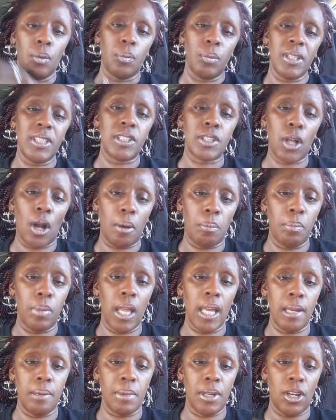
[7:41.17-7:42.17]
We start
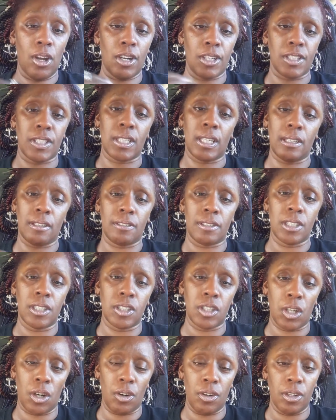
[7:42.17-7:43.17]
blaming ourselves
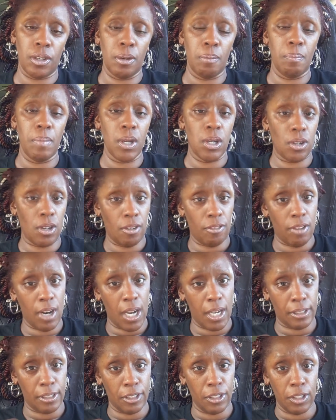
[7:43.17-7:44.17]
and turning the mirror
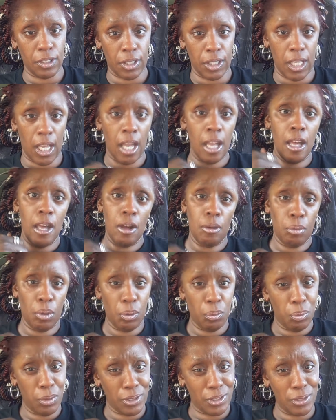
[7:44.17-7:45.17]
around and look at it.
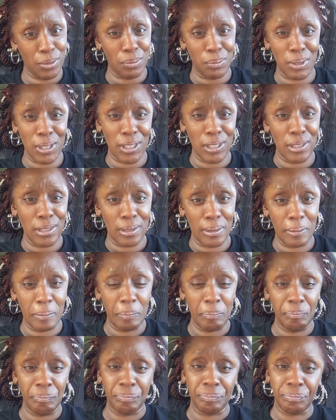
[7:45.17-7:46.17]
Well, what did we do?
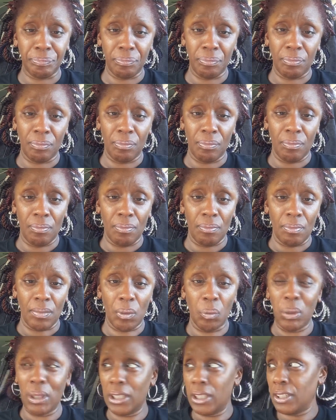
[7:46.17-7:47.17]

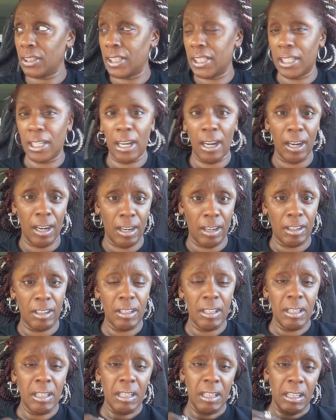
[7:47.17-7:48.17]
Well, look at her.
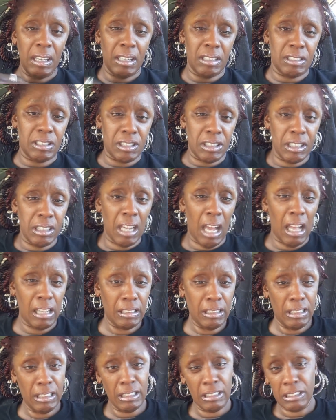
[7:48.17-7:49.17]
And she
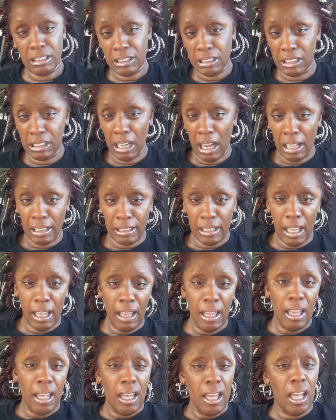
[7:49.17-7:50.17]
got this, and she got
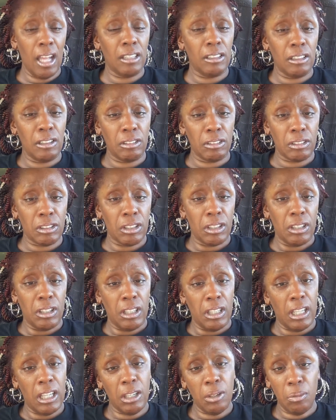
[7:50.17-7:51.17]
that. And look,
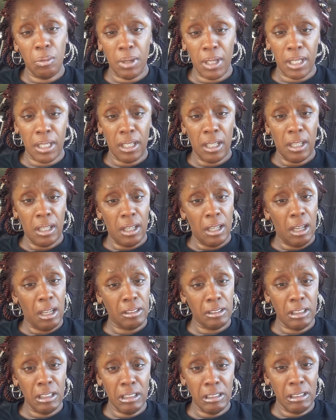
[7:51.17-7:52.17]
he went,
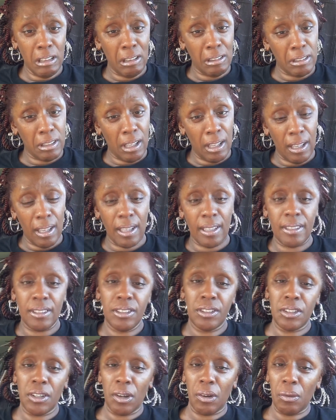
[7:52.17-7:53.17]

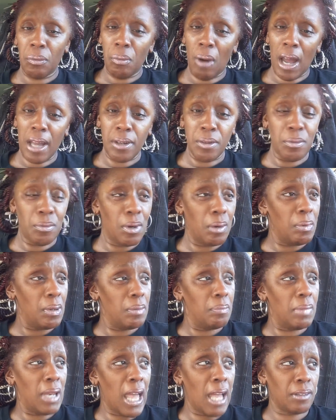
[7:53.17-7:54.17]
white
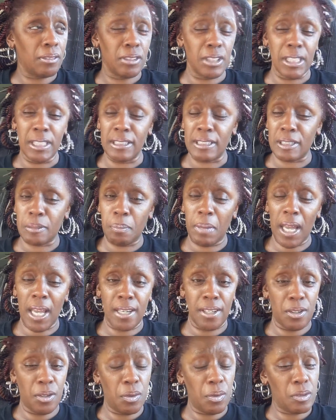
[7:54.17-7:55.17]
woman, black one,
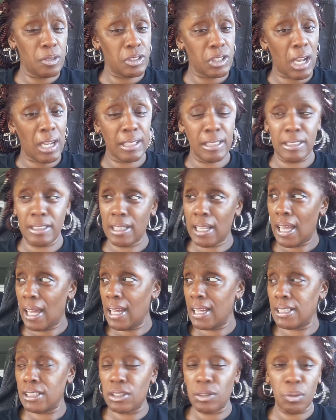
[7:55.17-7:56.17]
Hispanic, Chinese,
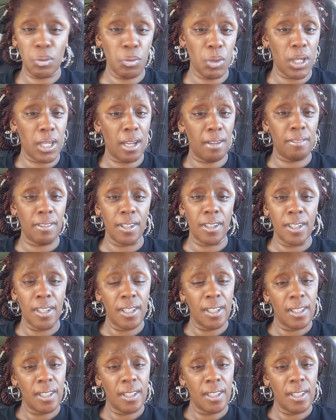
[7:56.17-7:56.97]
Asian, whatever.